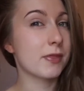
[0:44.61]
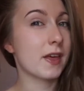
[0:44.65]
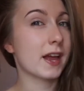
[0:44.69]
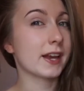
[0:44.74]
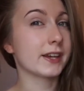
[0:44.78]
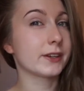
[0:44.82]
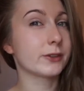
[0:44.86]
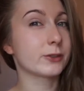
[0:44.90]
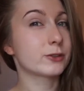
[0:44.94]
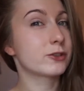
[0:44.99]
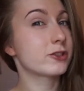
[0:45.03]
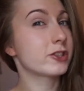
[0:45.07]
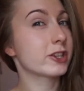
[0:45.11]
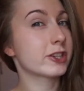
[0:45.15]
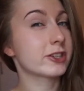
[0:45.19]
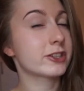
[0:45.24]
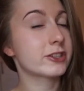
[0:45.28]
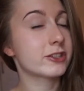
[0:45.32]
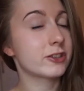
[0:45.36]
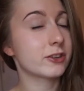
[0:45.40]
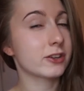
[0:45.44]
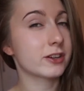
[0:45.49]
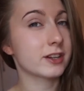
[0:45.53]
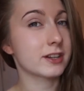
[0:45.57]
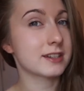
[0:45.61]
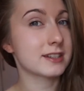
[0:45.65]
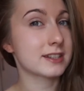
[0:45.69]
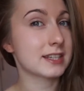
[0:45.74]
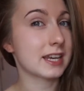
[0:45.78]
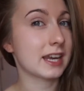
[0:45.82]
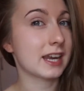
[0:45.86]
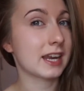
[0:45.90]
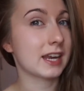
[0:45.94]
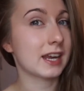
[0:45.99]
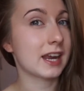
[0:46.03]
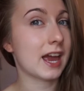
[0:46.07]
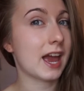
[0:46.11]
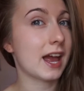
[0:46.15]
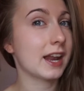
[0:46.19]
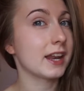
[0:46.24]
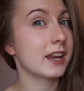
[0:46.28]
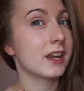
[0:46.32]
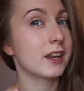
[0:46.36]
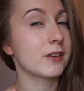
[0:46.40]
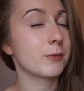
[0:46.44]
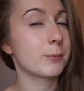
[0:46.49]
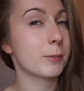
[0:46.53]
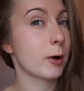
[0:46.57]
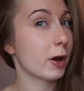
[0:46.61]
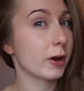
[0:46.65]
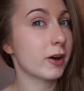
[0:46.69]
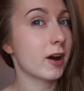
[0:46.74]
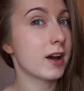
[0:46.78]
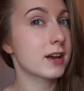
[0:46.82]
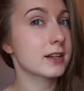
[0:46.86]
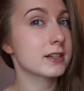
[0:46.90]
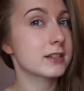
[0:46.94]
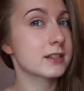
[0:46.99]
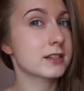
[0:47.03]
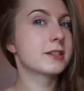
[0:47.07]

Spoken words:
then you're just not going to see any progress.